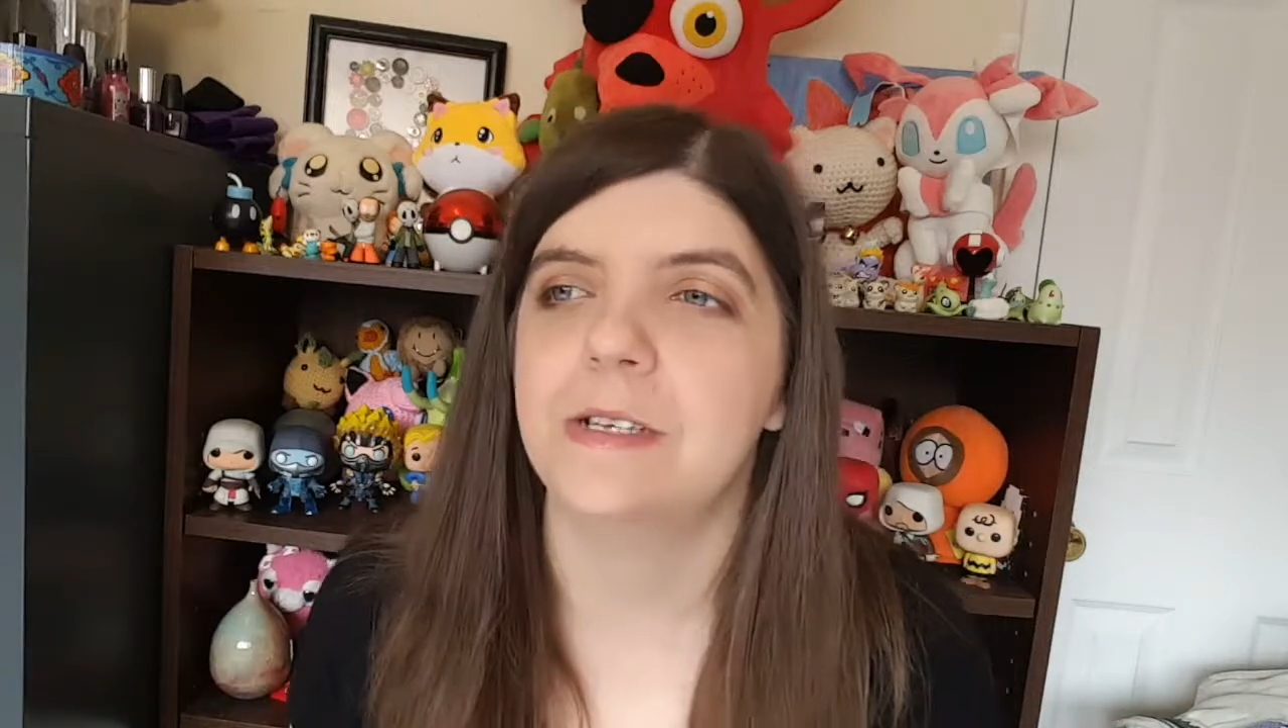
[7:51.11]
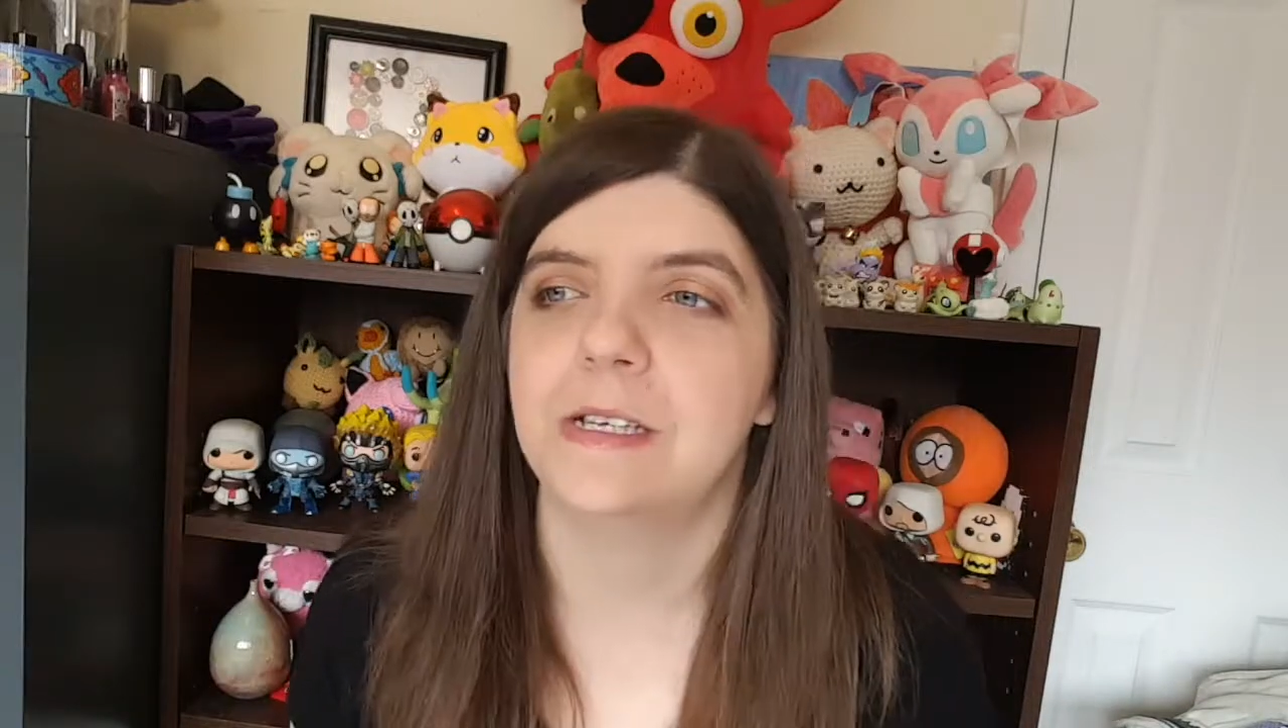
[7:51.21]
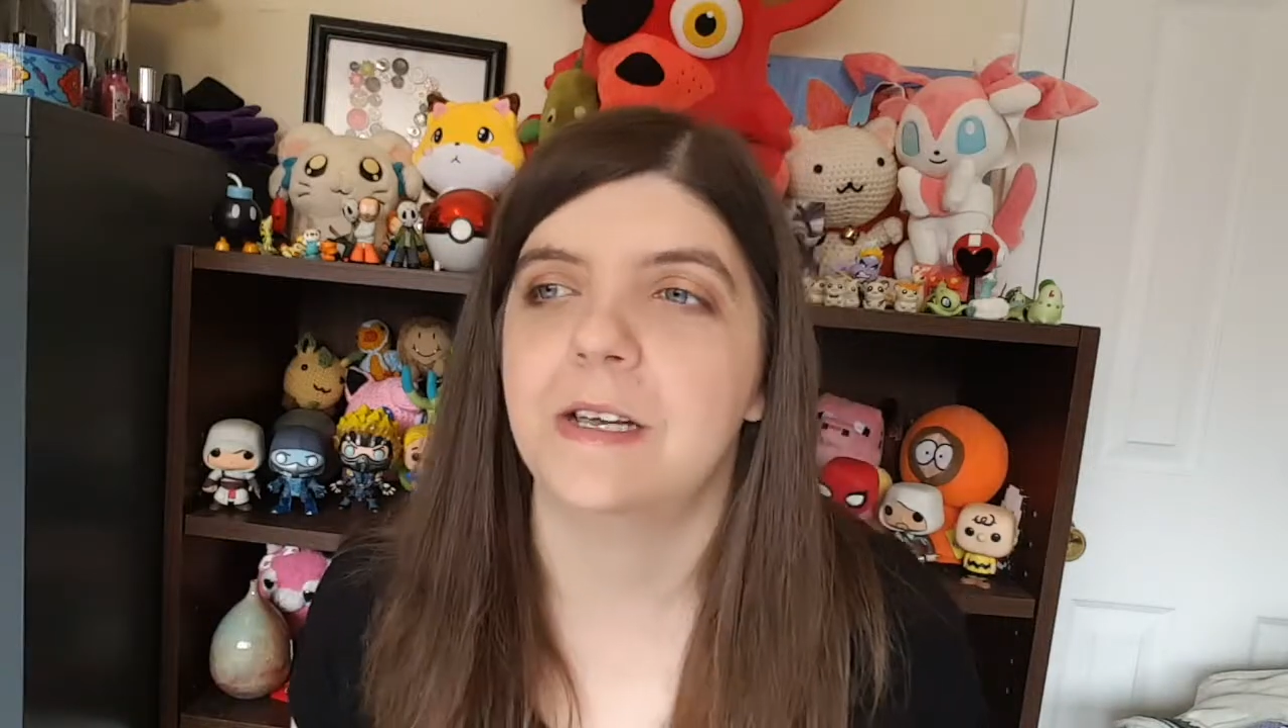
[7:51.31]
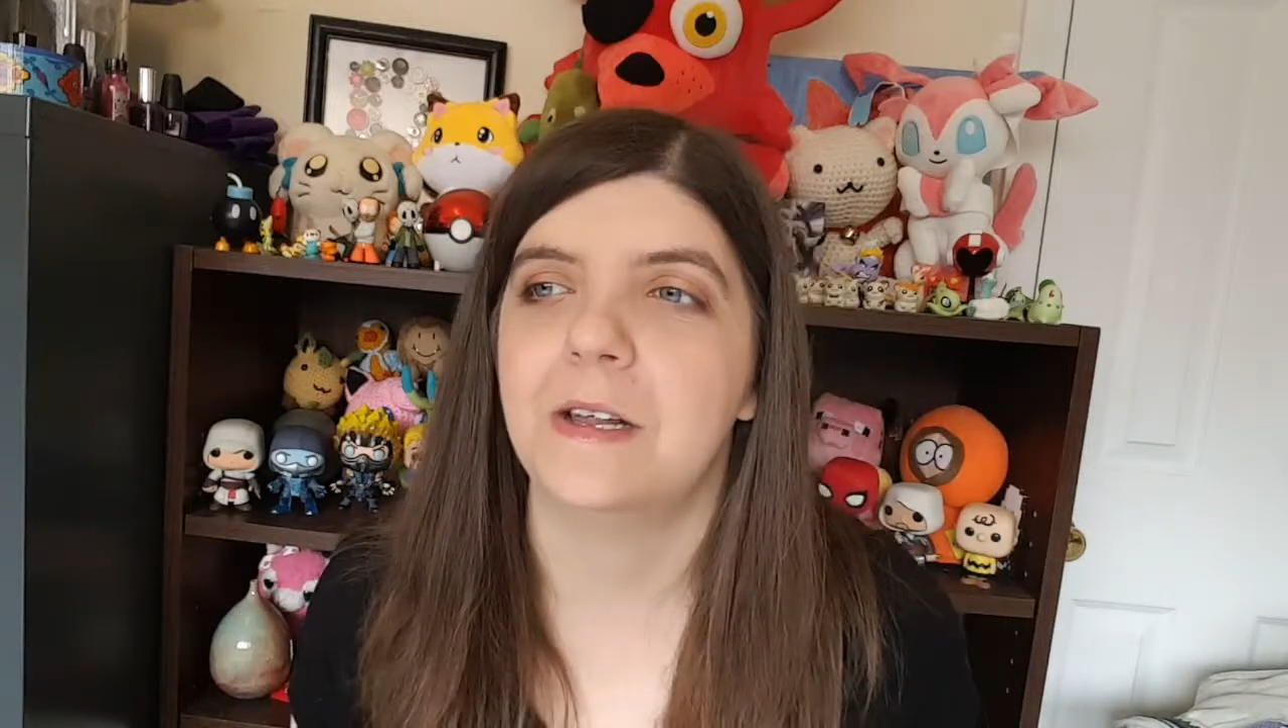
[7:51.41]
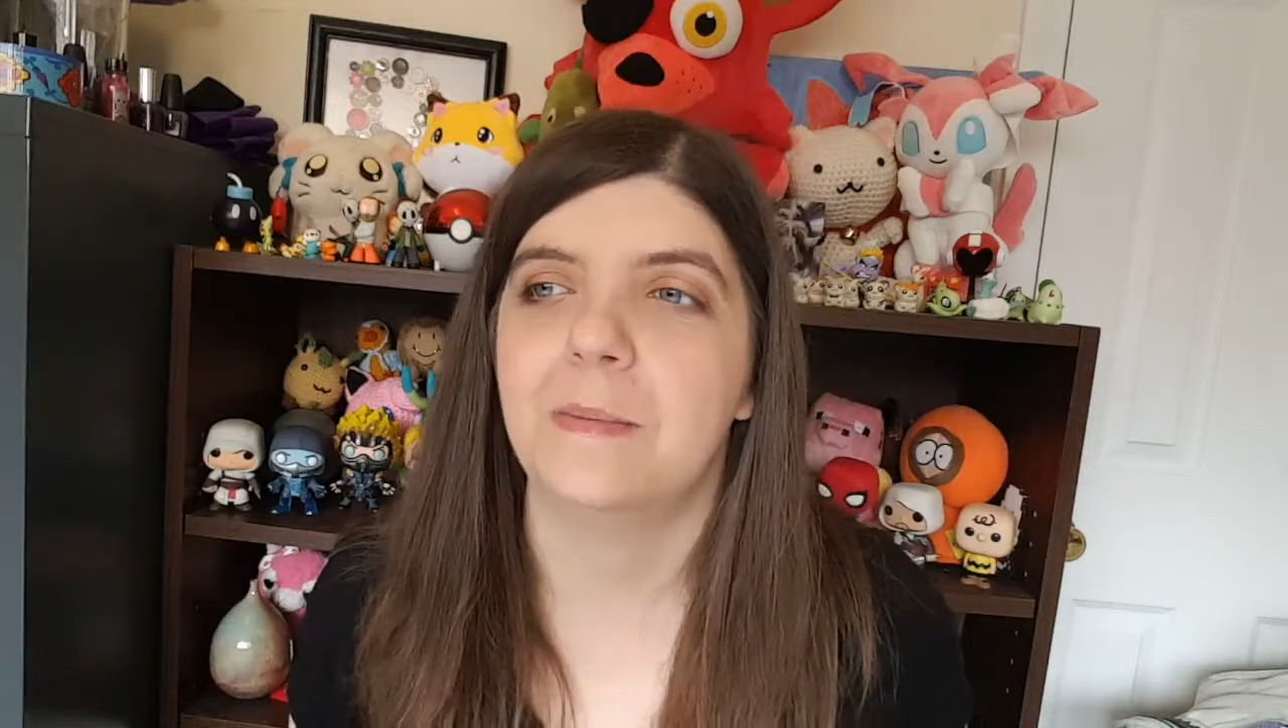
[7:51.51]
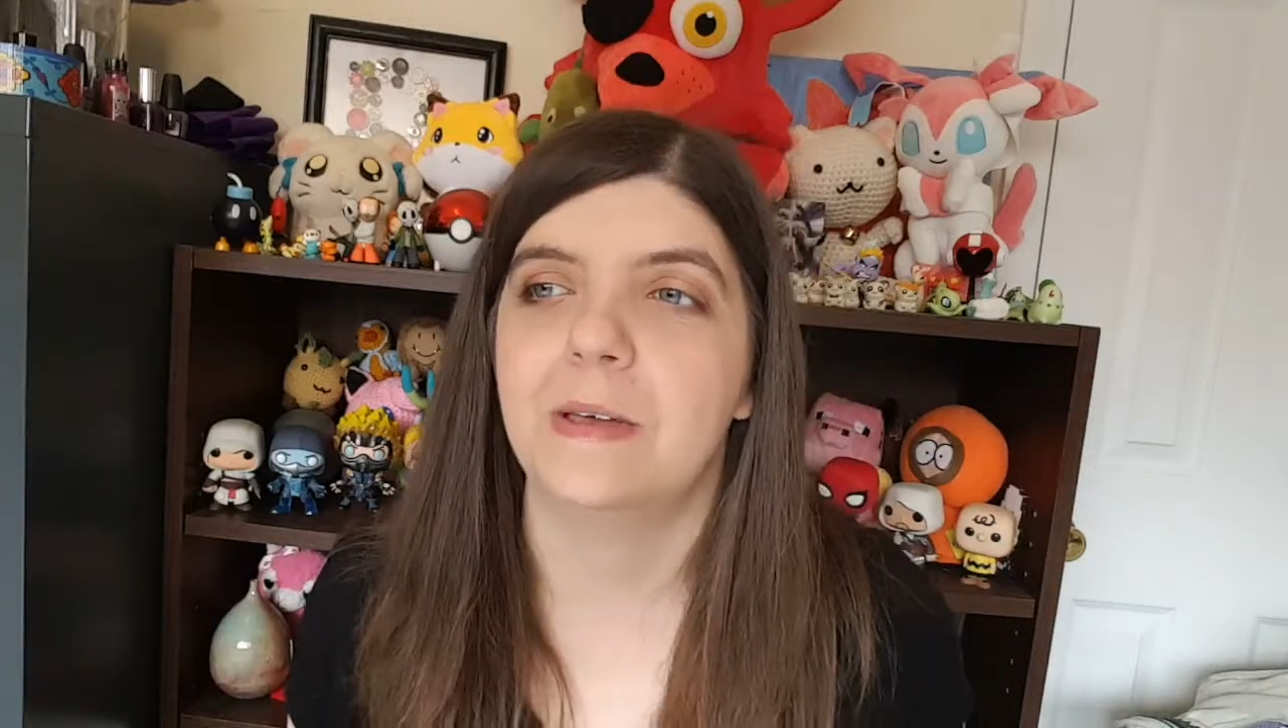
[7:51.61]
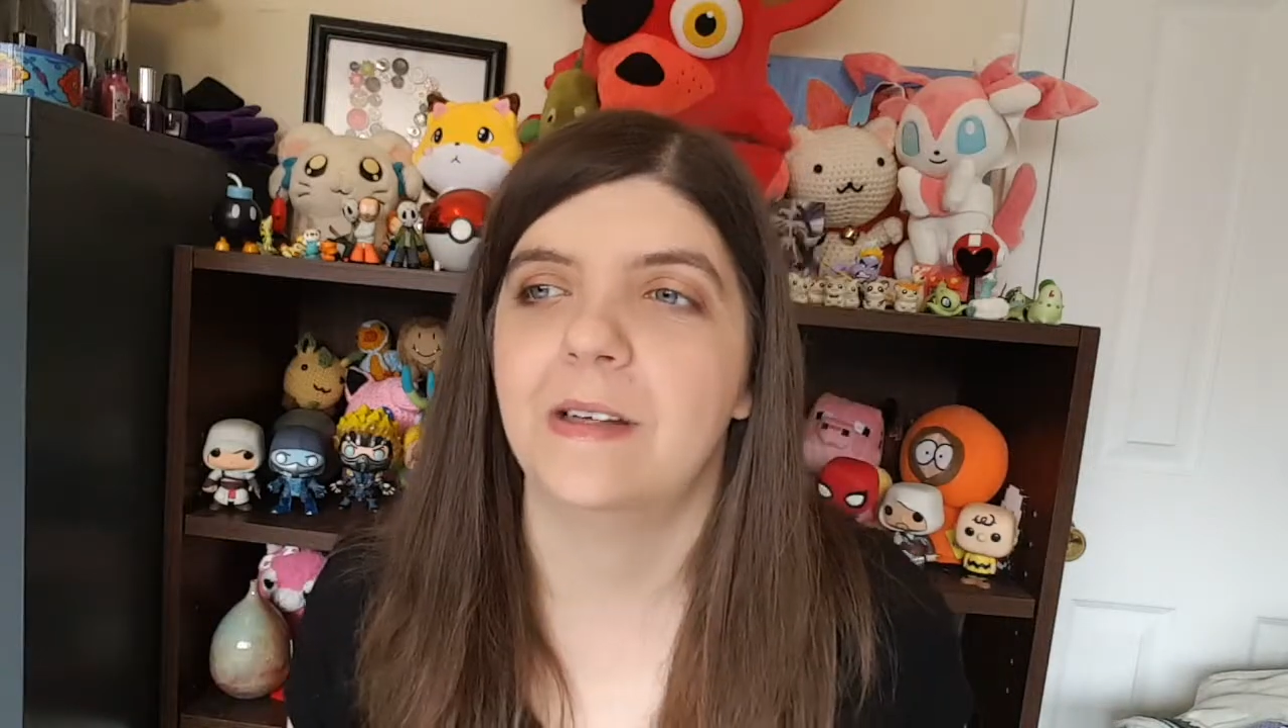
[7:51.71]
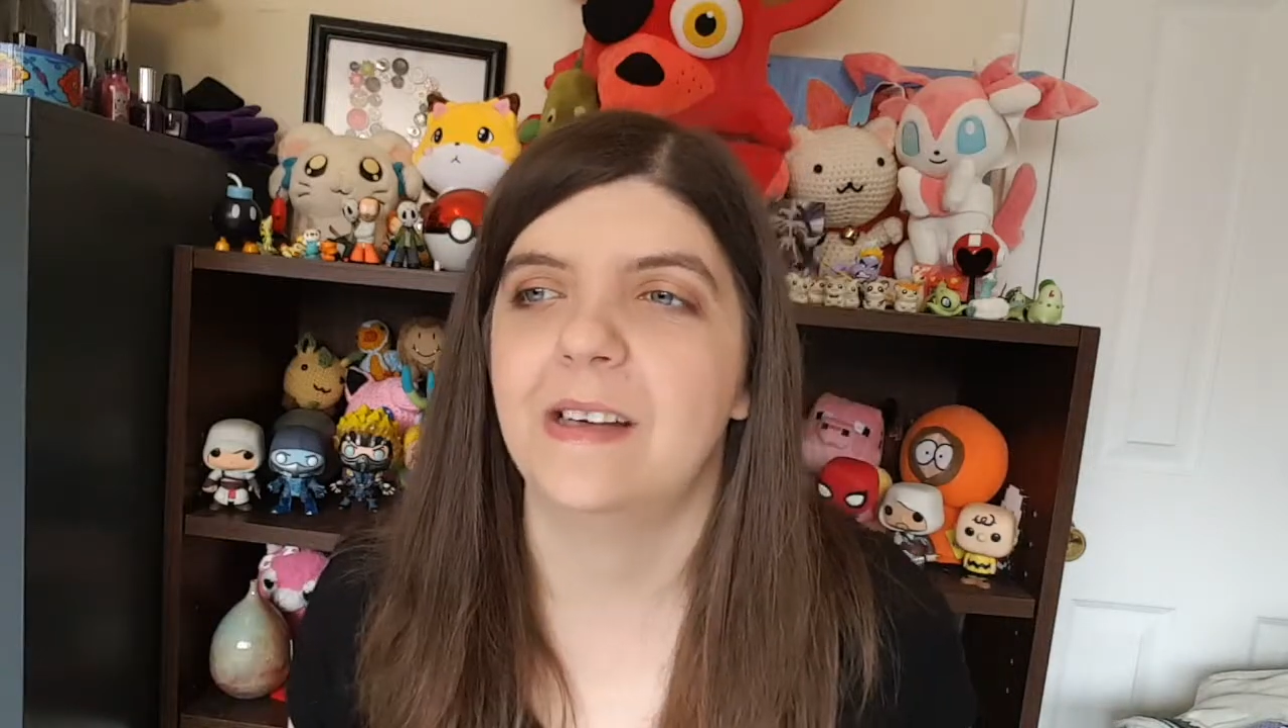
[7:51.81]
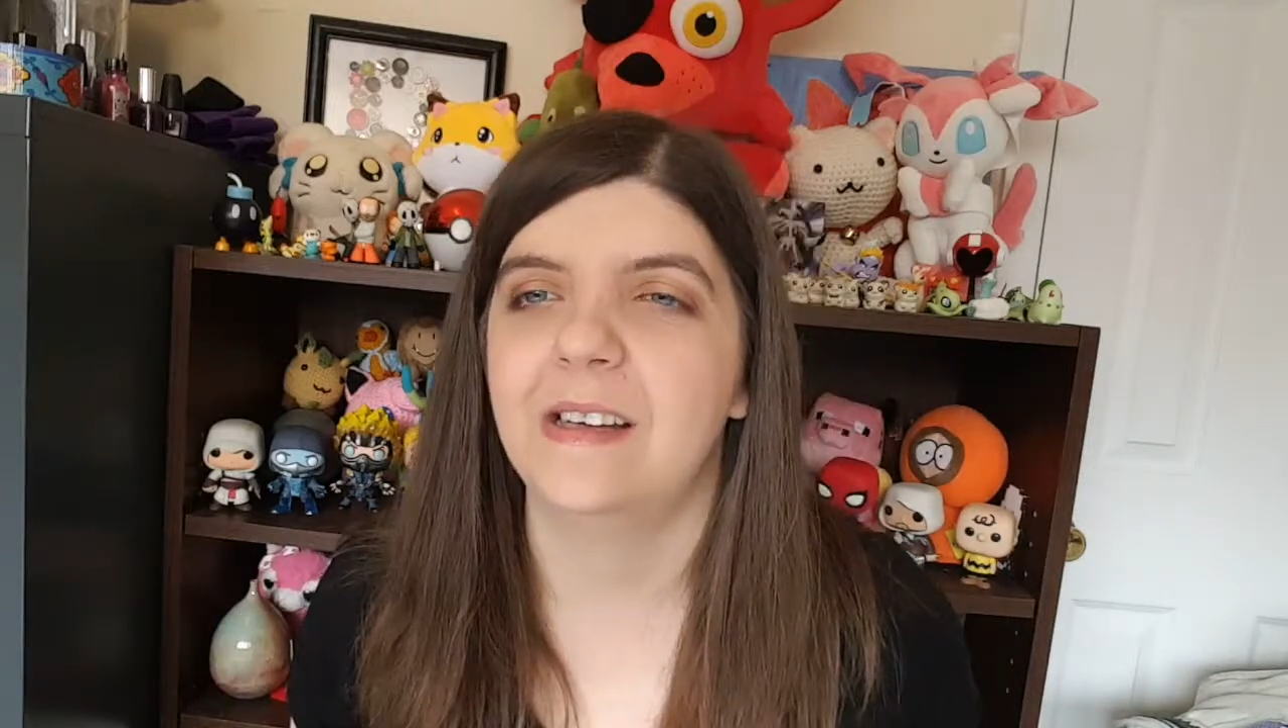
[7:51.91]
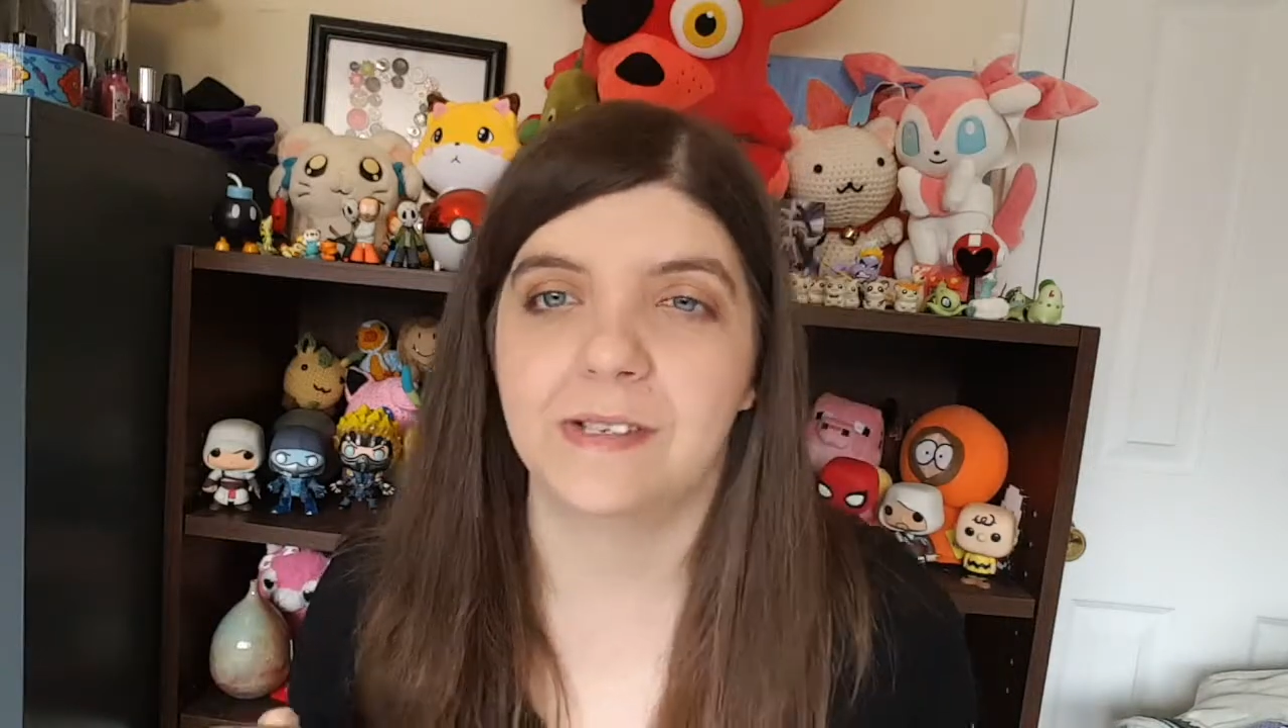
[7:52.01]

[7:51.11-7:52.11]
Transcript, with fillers: Is he gonna be like